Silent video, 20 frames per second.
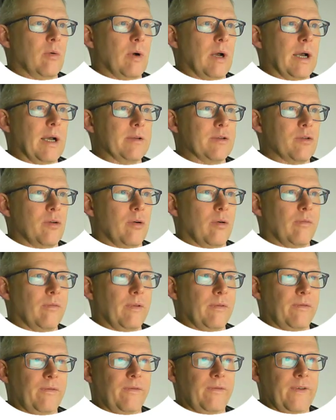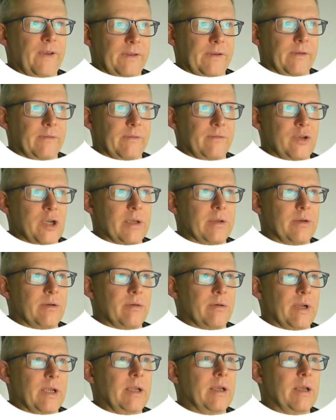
As of the 5th of January,